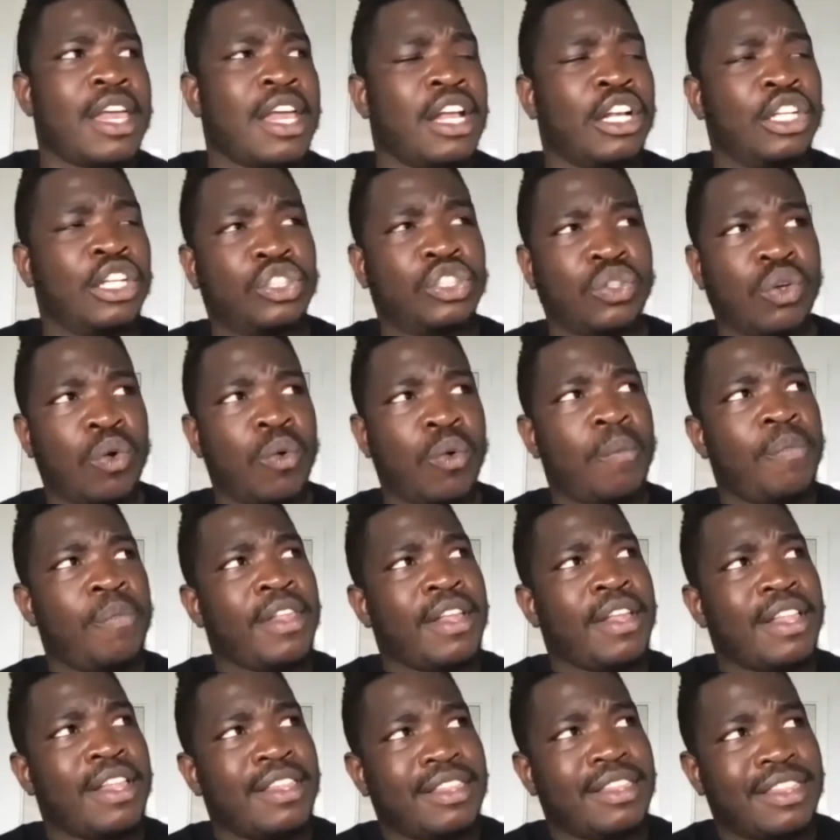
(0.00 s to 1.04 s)
So
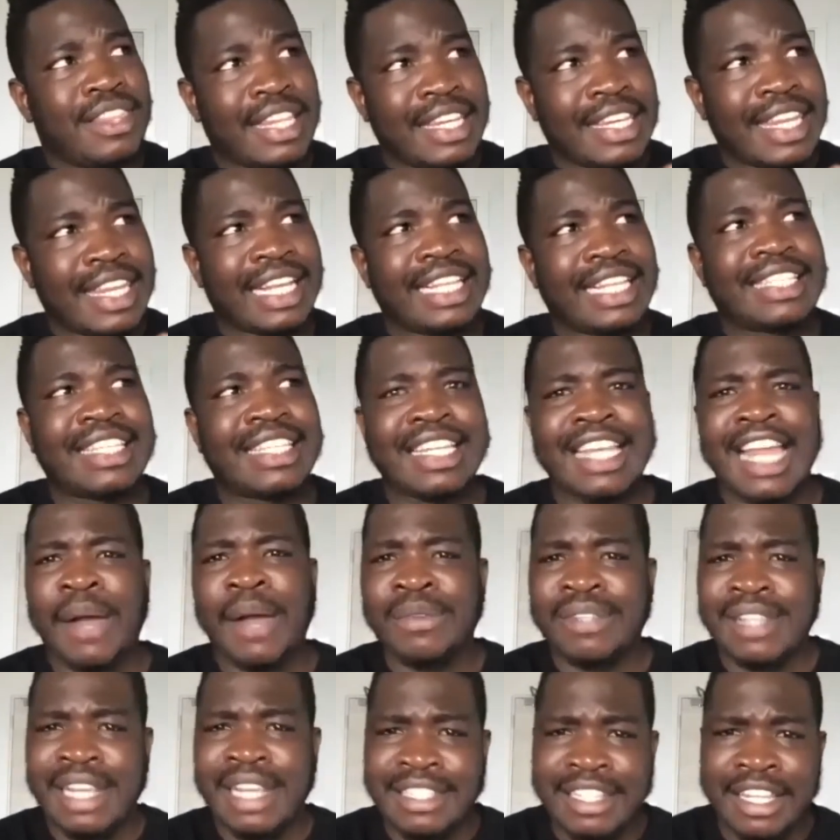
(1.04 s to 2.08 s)
the next thing now is
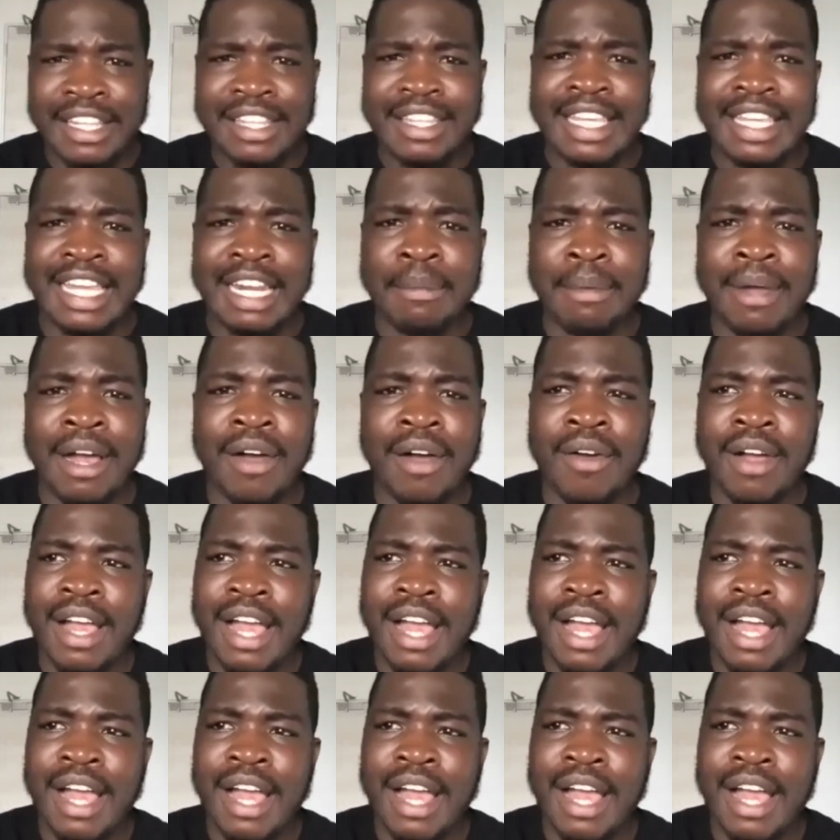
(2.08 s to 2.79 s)
actually thinking about,